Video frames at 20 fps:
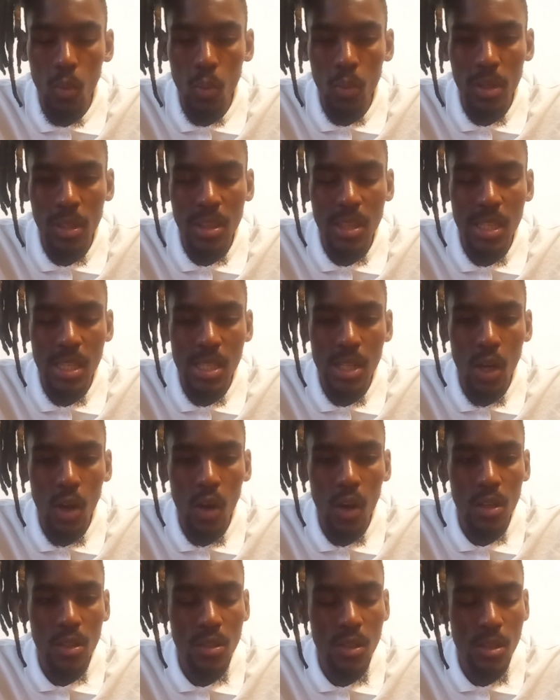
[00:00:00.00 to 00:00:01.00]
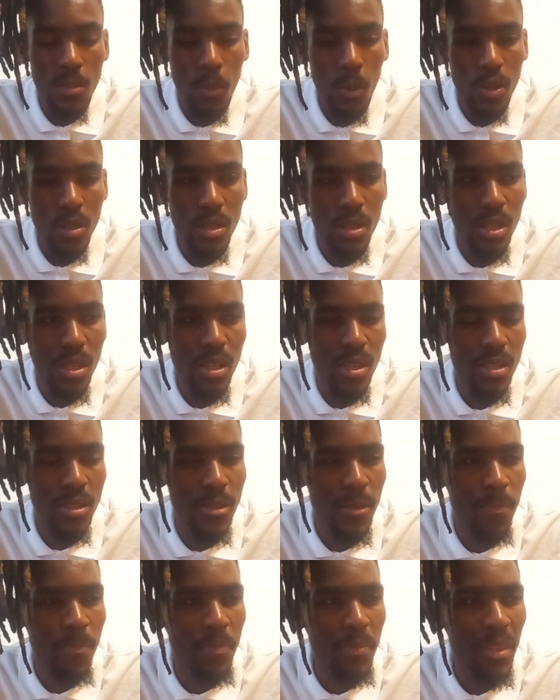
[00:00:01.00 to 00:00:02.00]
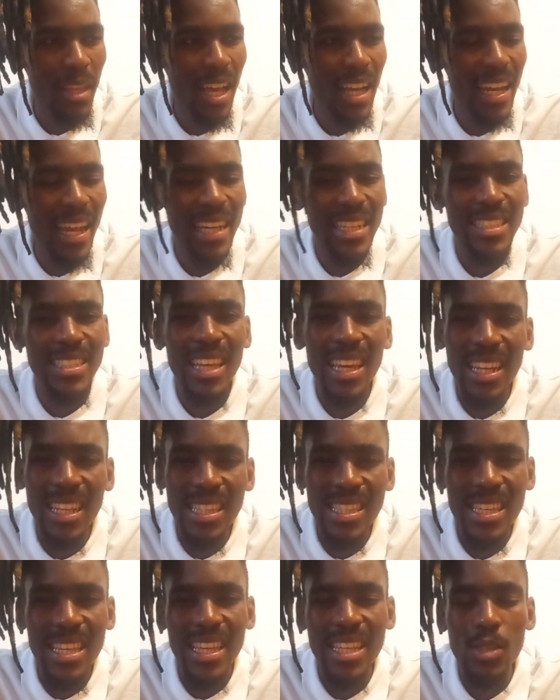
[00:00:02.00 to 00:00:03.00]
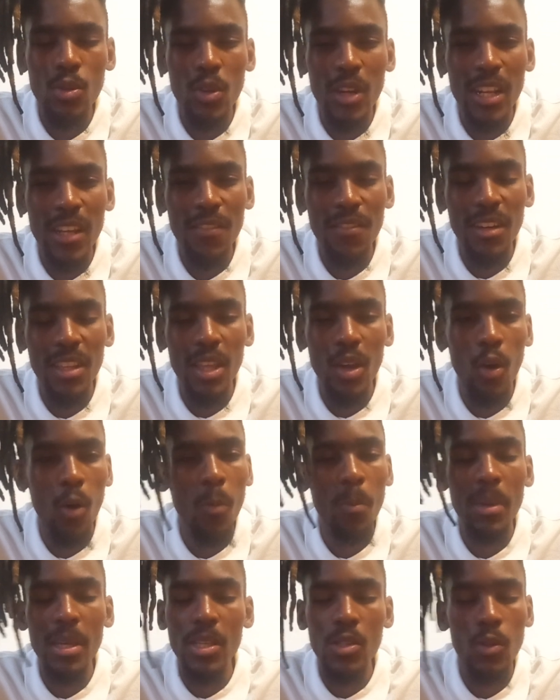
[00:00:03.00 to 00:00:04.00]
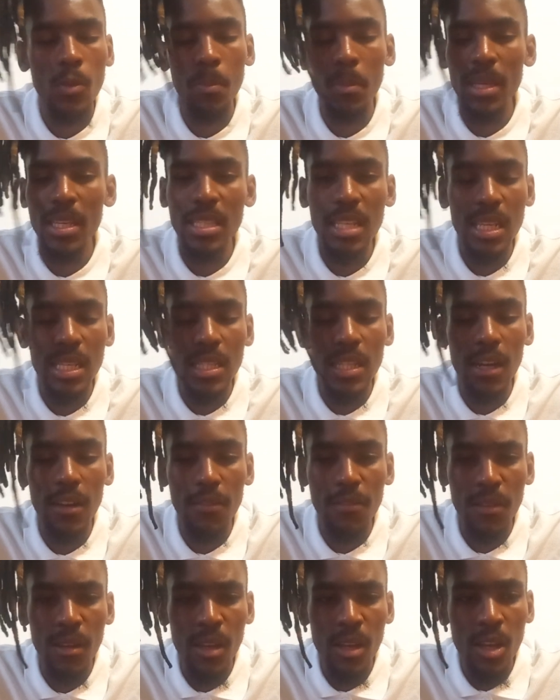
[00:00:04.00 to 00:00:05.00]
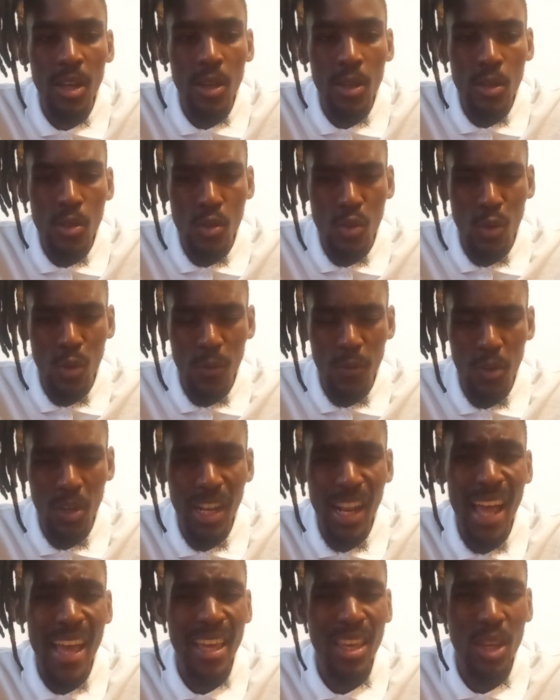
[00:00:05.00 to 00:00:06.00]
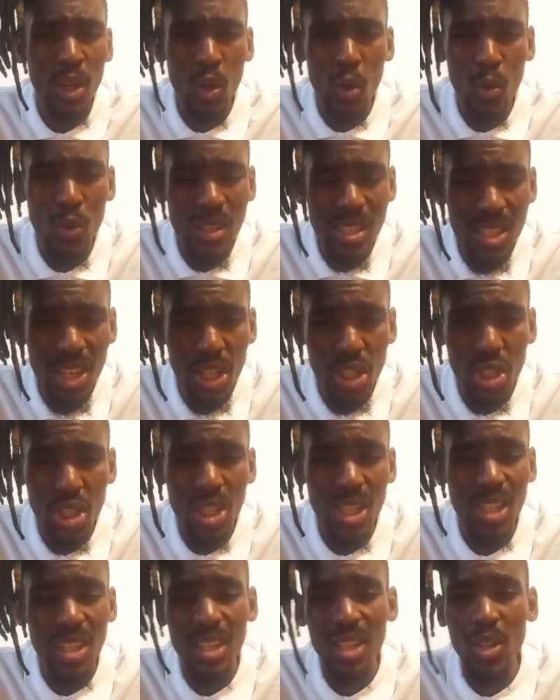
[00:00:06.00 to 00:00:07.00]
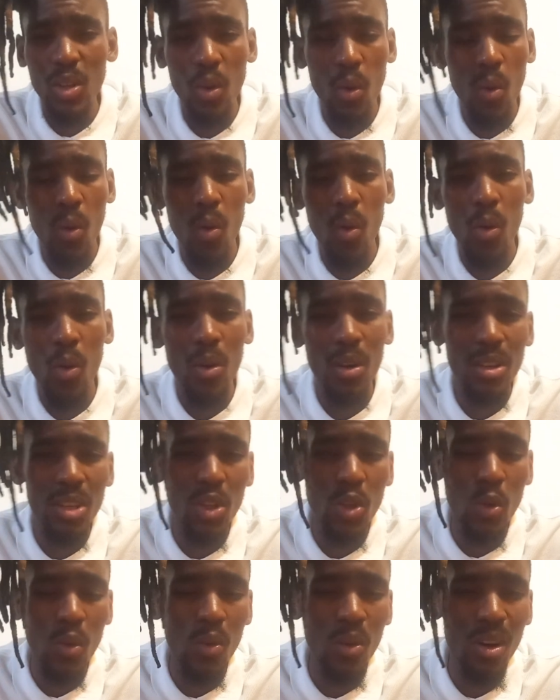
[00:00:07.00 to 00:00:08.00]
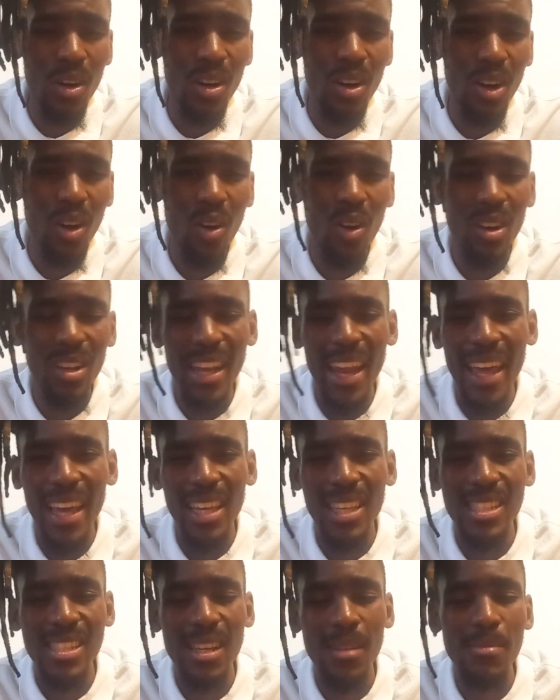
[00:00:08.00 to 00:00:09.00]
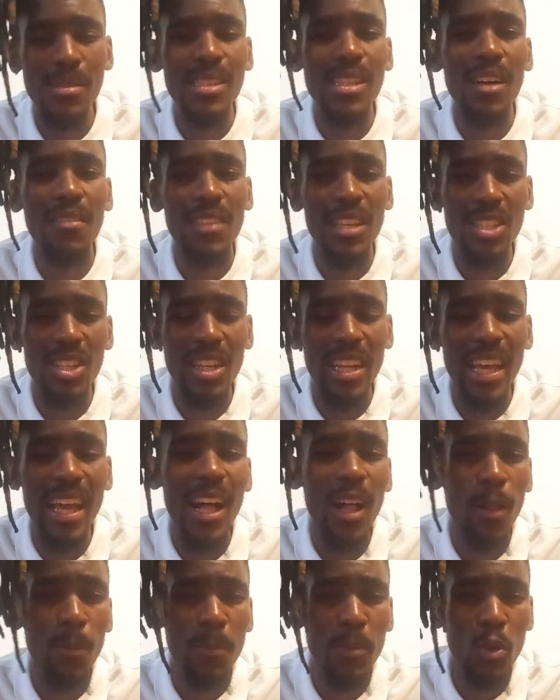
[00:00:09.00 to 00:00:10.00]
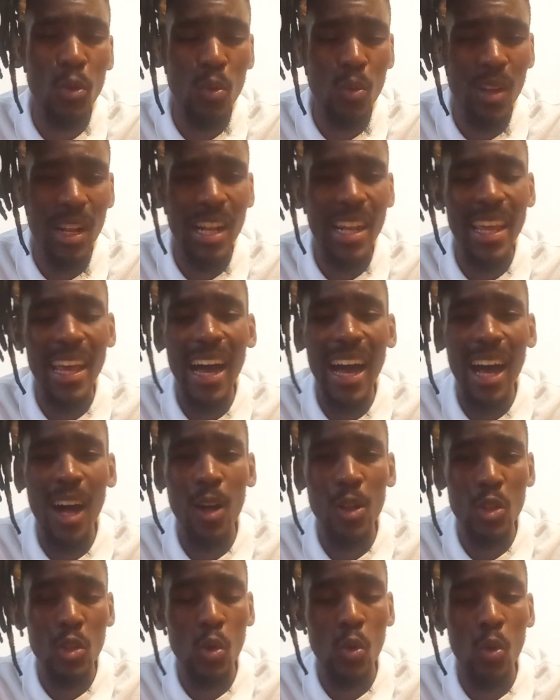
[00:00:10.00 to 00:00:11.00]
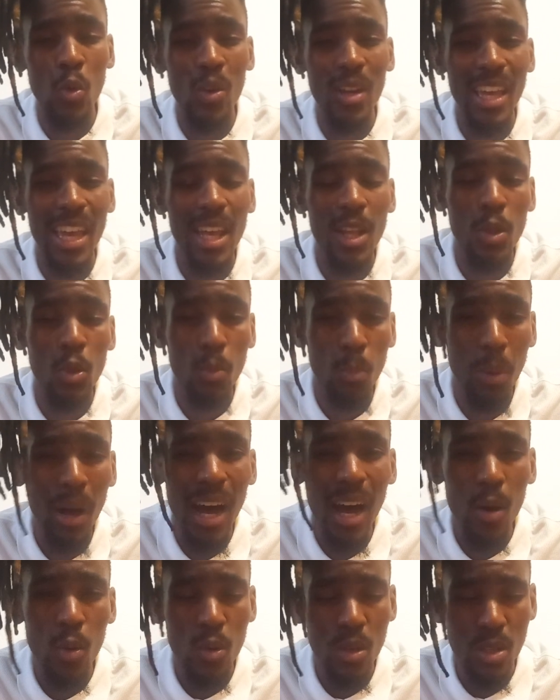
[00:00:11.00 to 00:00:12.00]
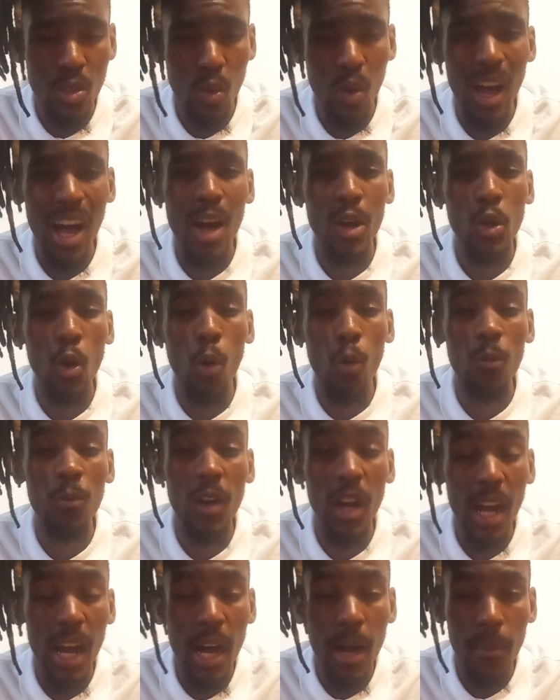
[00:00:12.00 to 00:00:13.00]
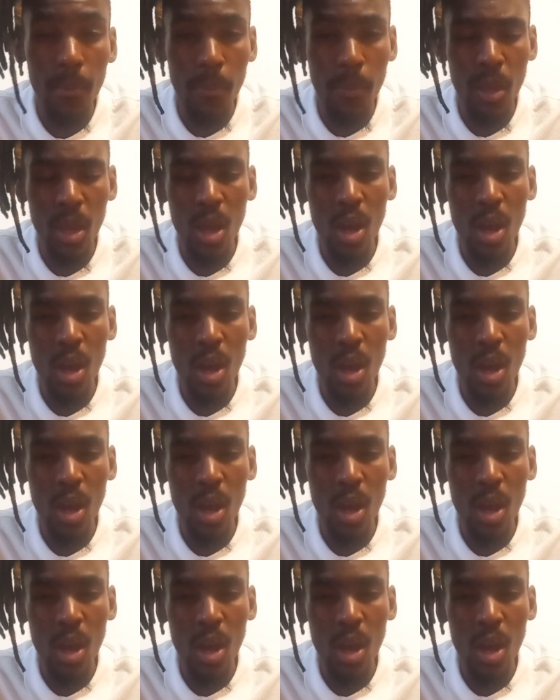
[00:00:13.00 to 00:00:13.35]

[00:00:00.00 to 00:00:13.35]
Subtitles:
with these unconscious monsters like skeletons or whatever, they're all based on basic stuff. So if you'd like, a session, or like some stuff that's gonna help you clear out or gain powers, or how to overcome,